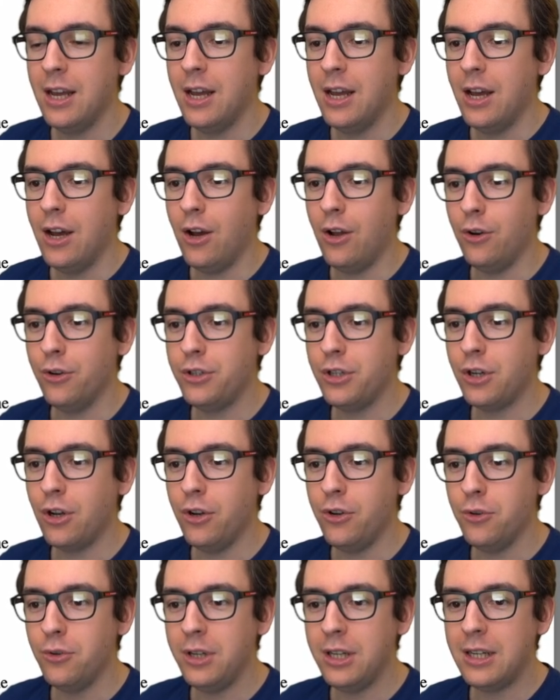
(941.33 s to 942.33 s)
a logical
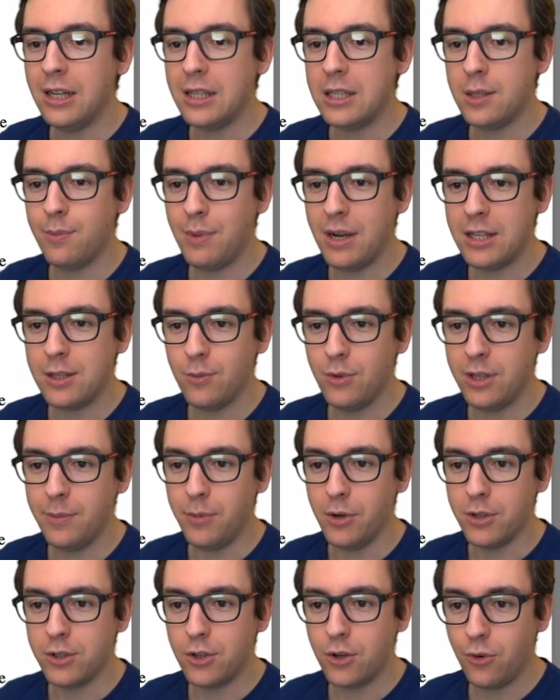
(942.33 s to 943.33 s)
unit that spans
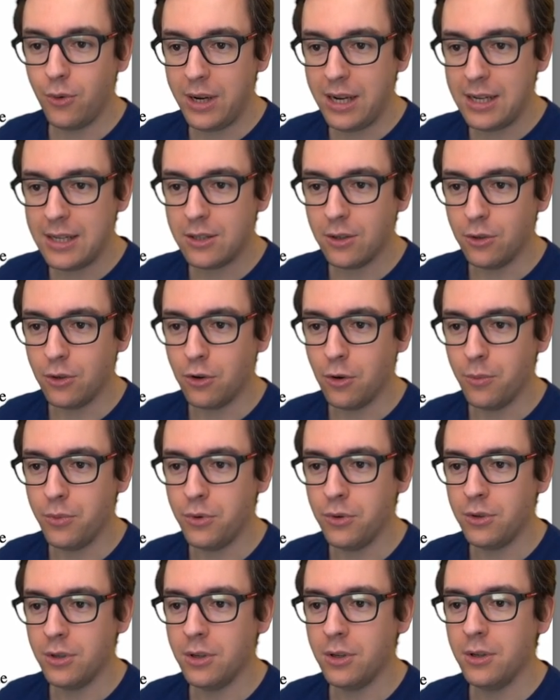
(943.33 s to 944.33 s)
multiple screens on a
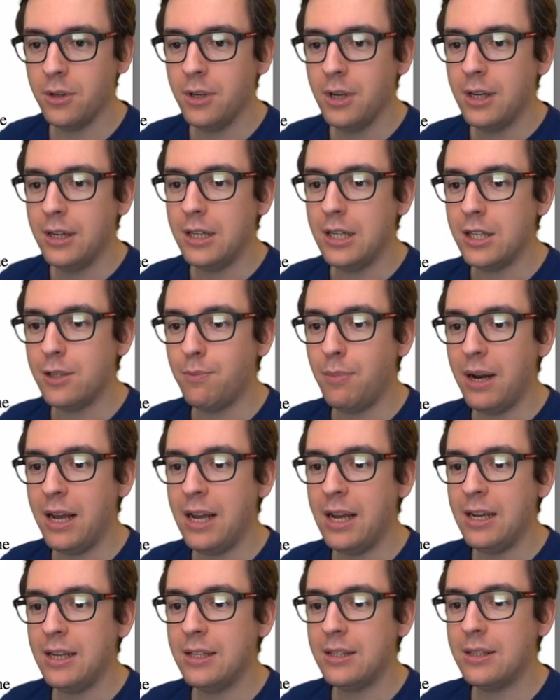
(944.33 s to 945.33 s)
computer,
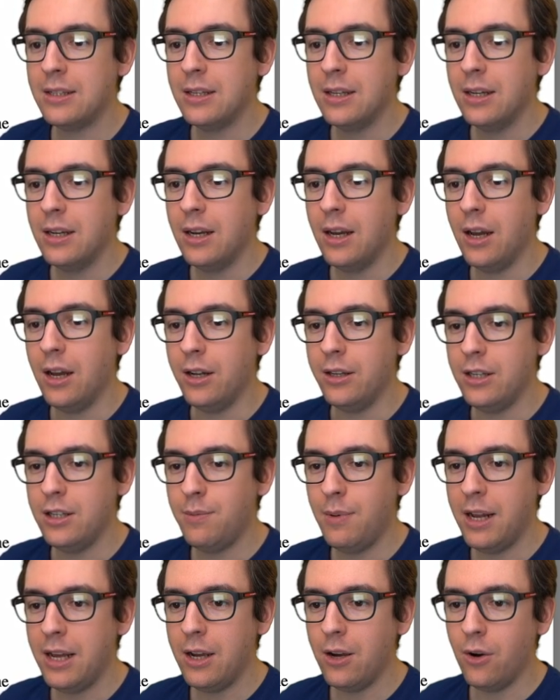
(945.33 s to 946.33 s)
display
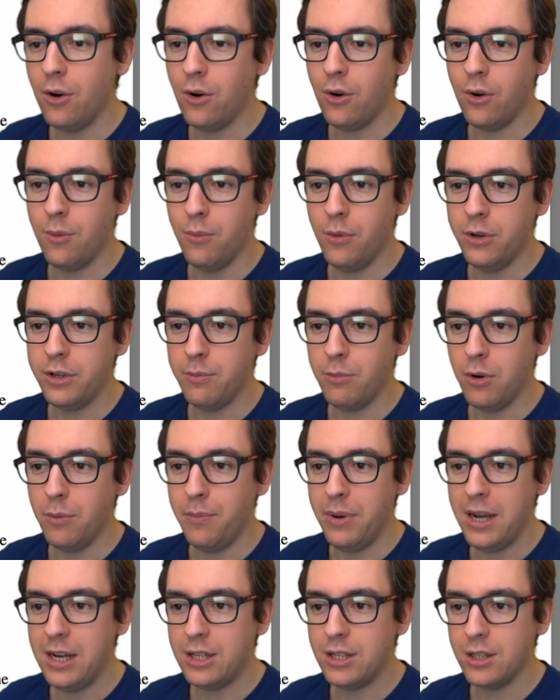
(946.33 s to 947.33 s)
or multiple
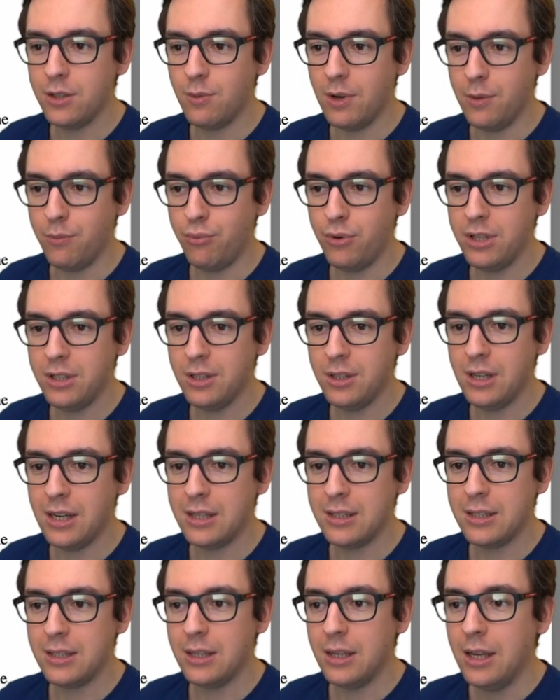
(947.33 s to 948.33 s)
pages when printed.
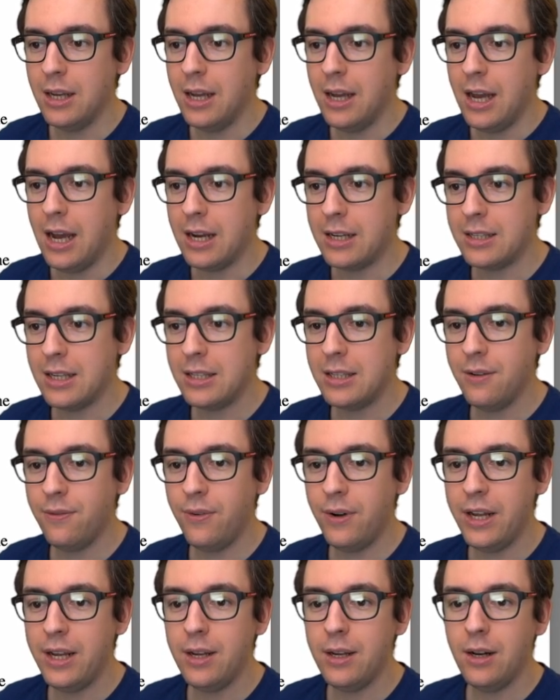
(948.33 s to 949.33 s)

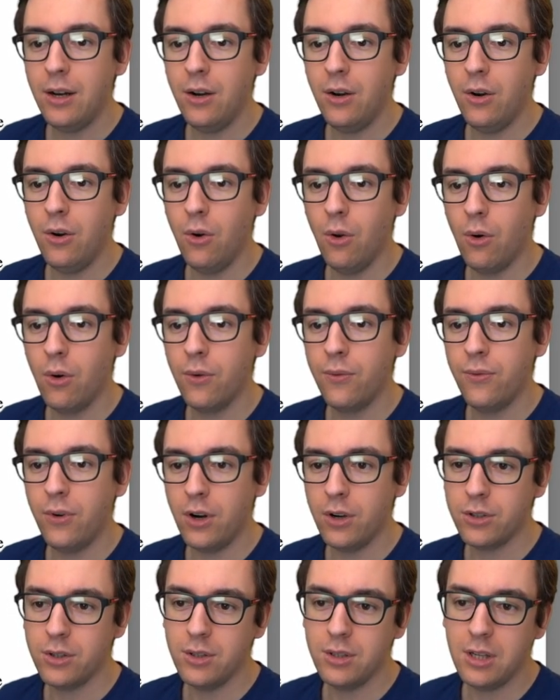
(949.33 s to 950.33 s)
Excessively long
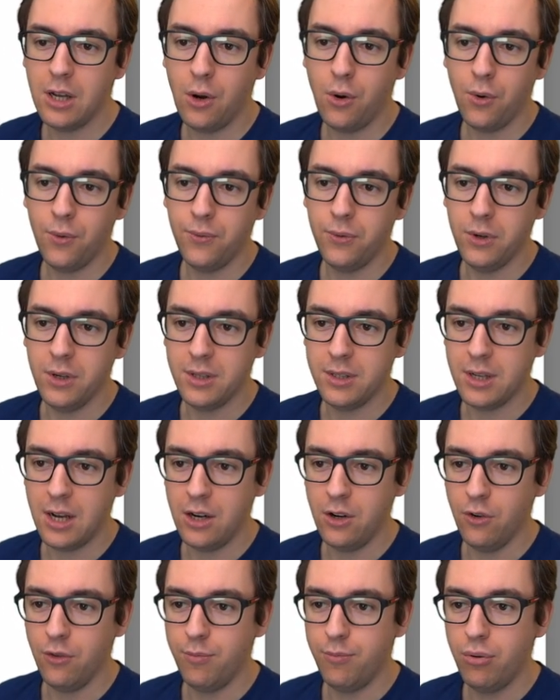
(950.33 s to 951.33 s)
functions are often a
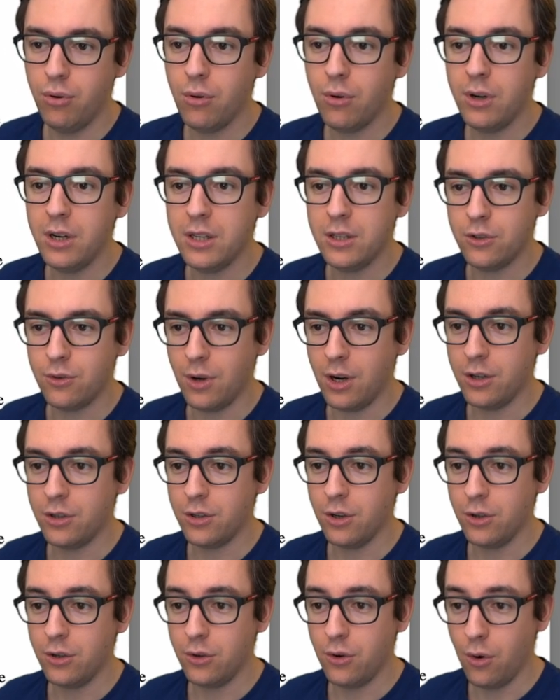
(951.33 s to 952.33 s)
sign of poorly
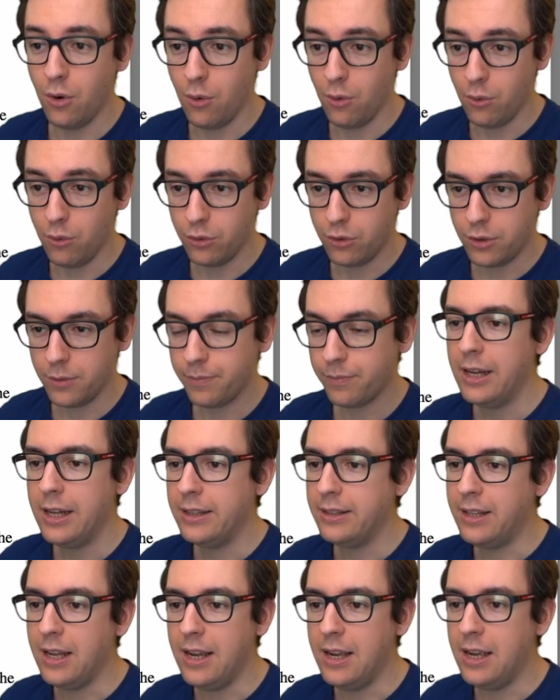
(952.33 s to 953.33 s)
structured code.
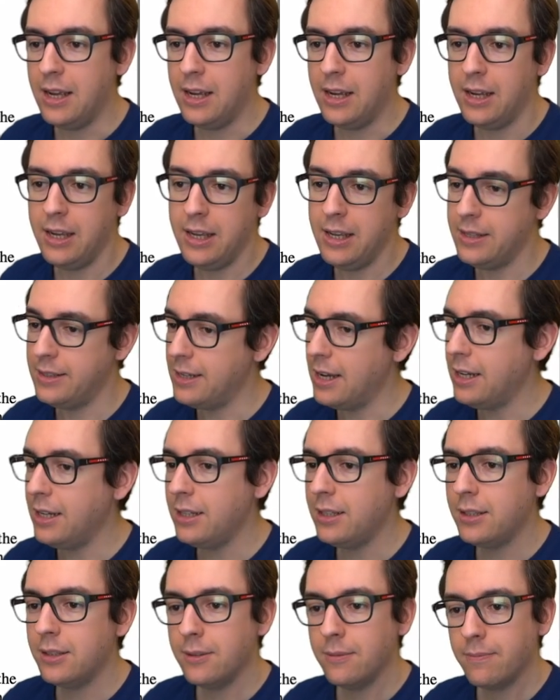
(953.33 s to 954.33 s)
He said
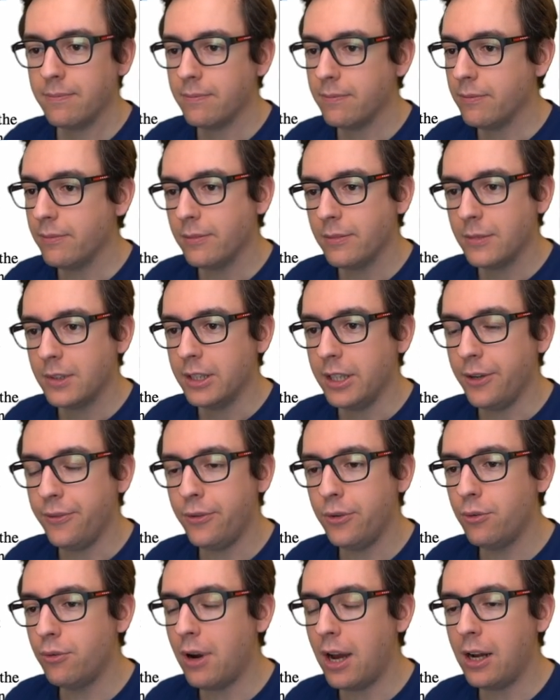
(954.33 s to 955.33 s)
it. If
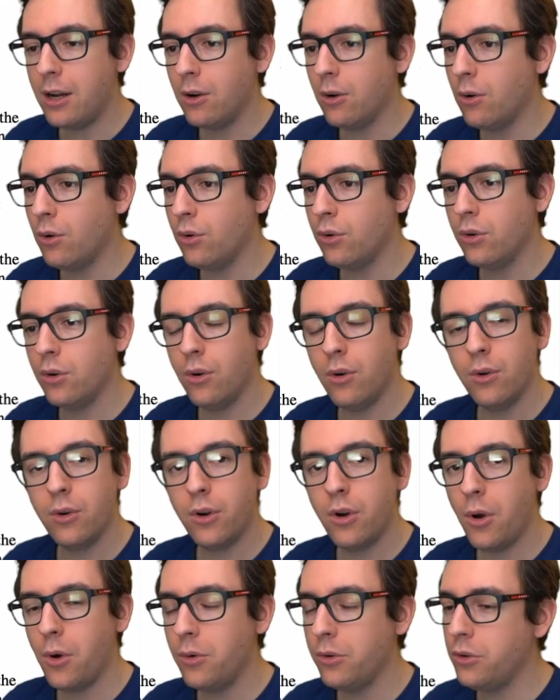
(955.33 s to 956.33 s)
you write long
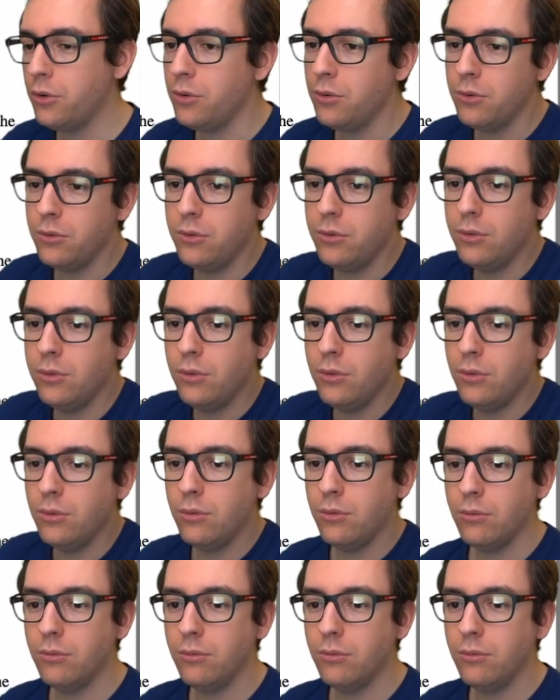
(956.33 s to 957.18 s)
code, you